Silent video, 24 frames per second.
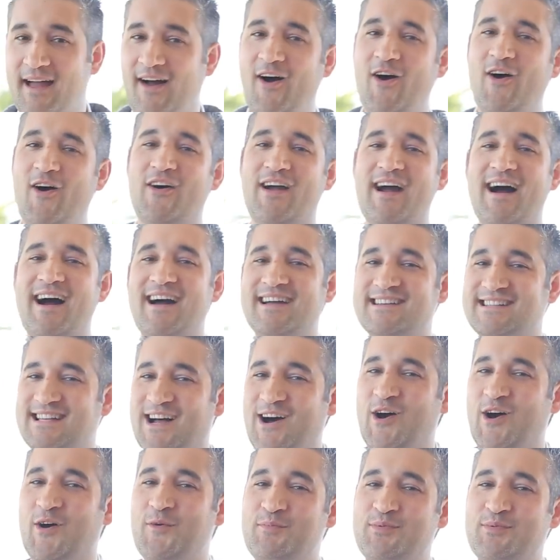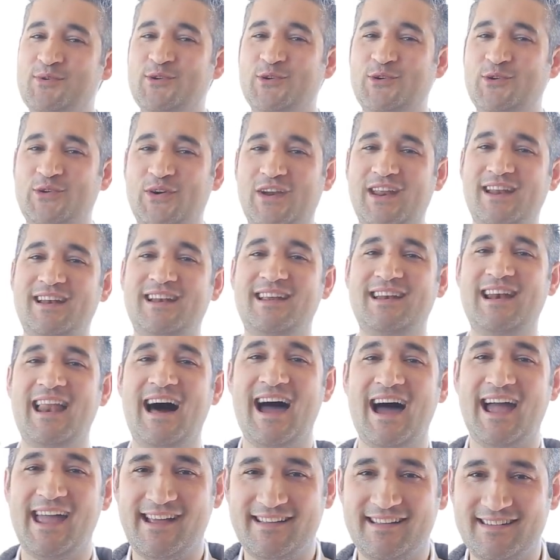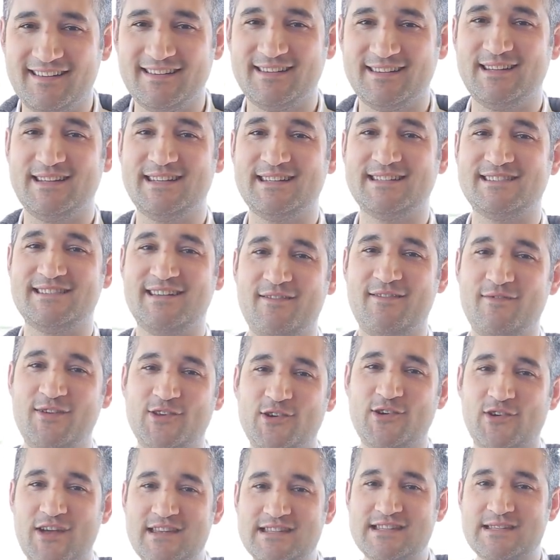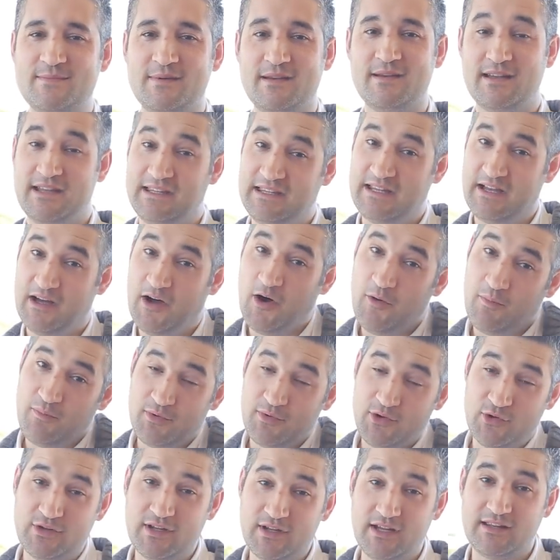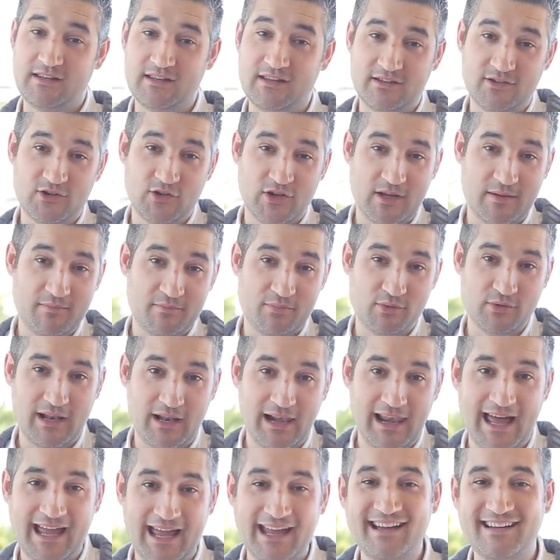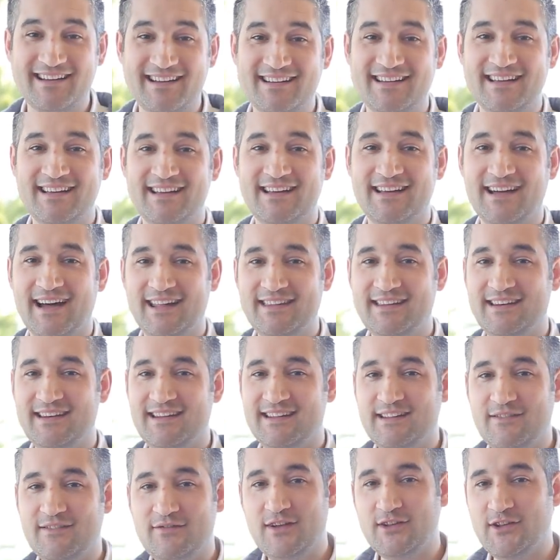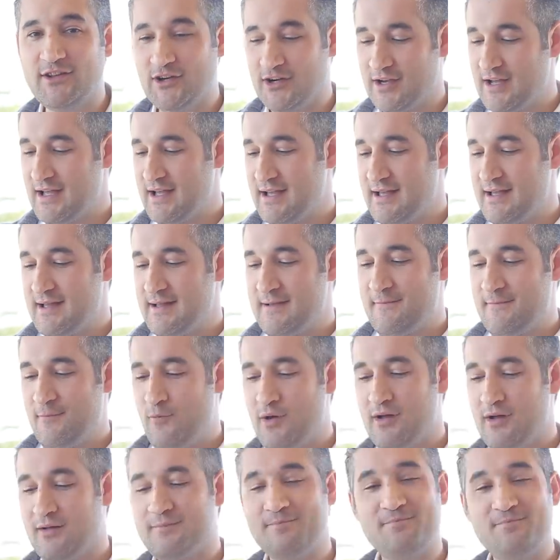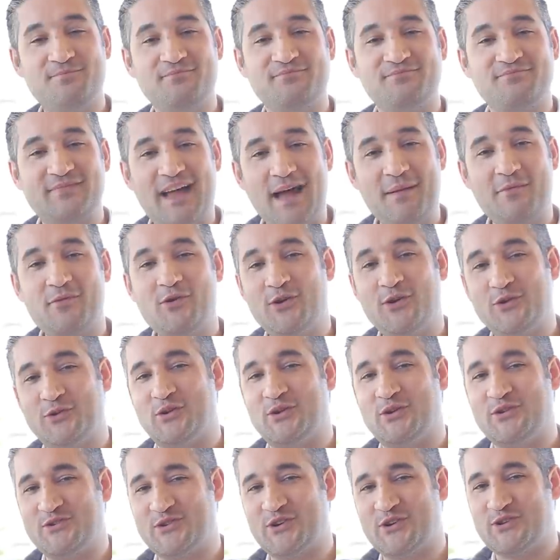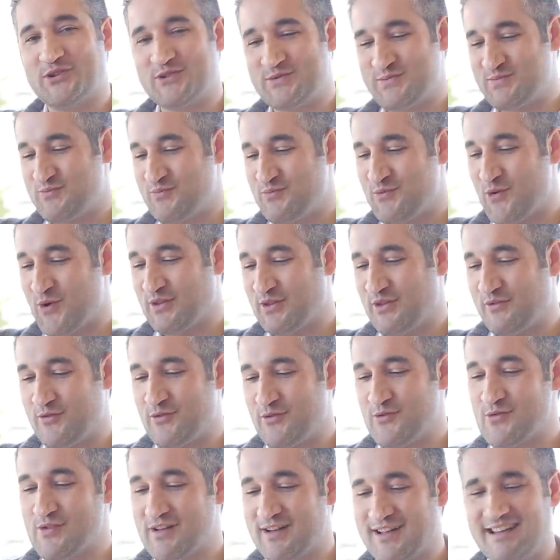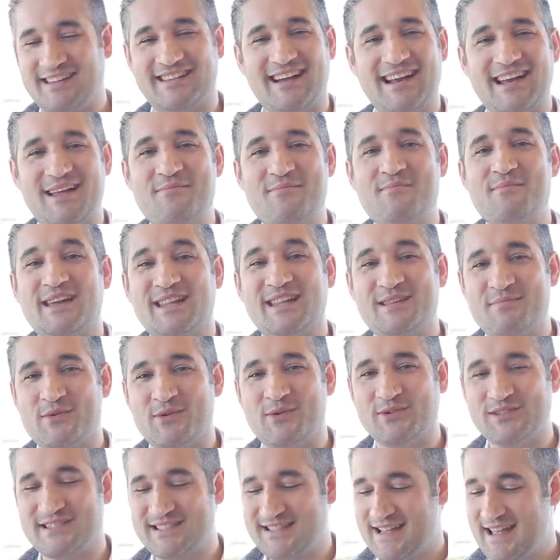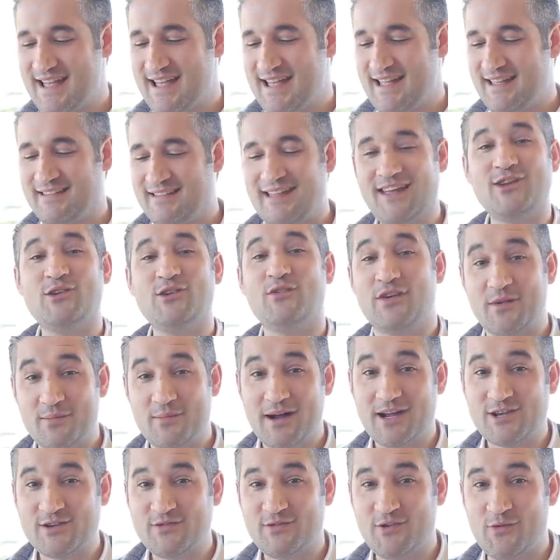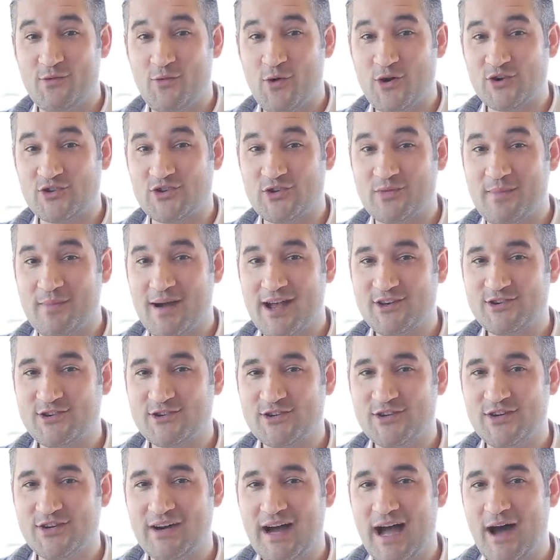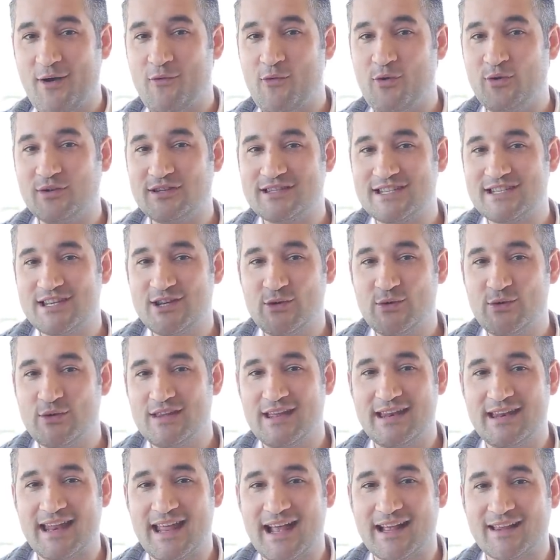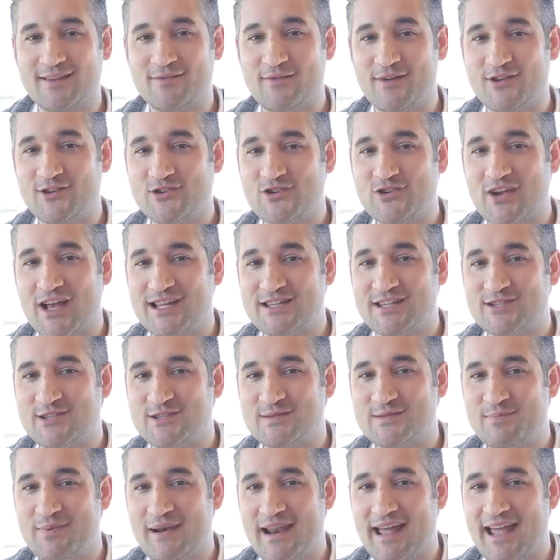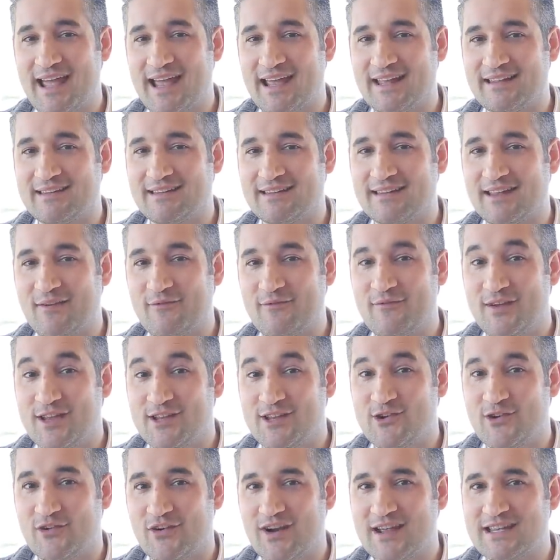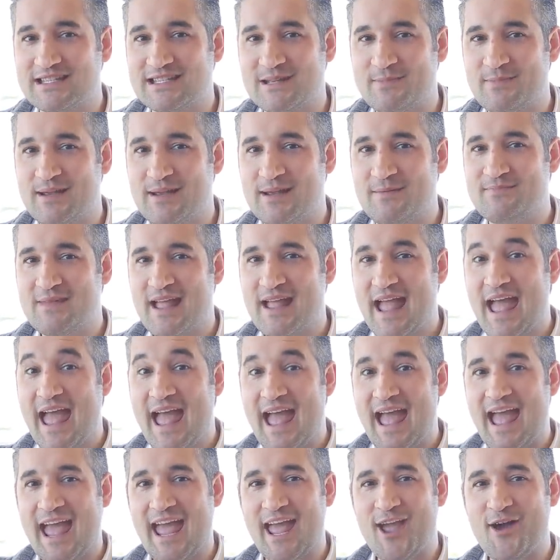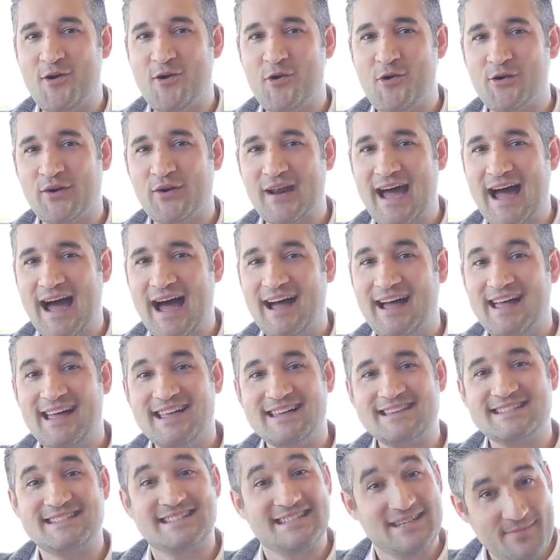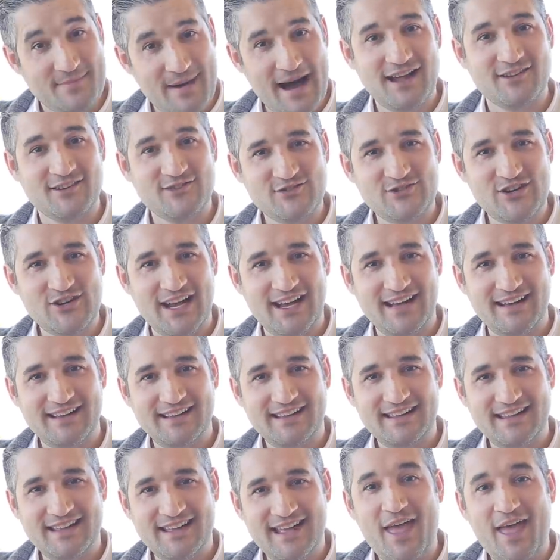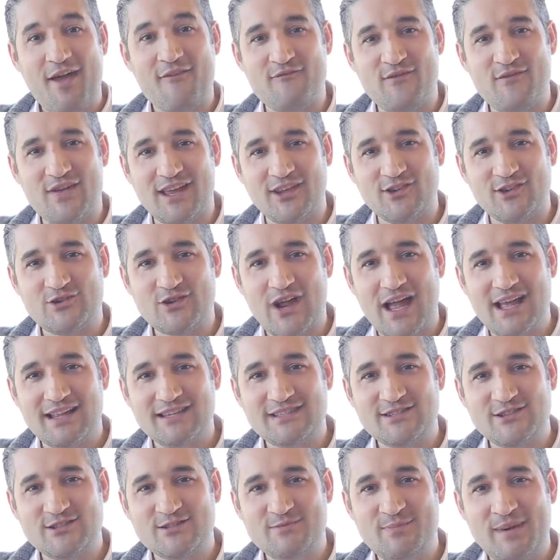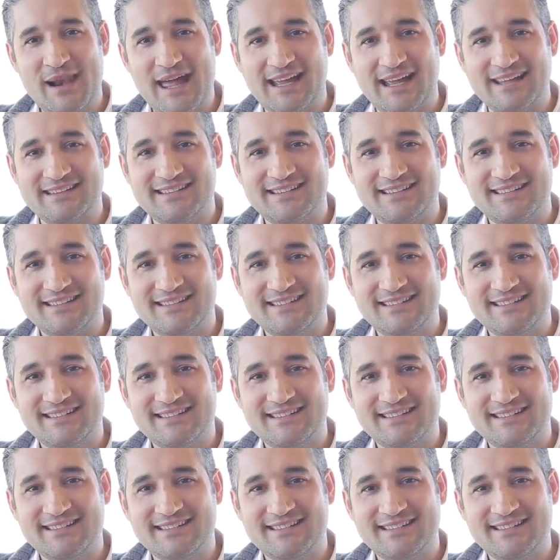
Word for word: Oh guys, I hope you really liked this video recipe, and I hope you did, and you can put a like underneath the video. Well, I'm going to enjoy those wonderful Italian meatballs. Thank you very much for watching my show. I will see you in the next Vincenzo's Plate video recipe. E ora si mangia Vincenzo's Plate.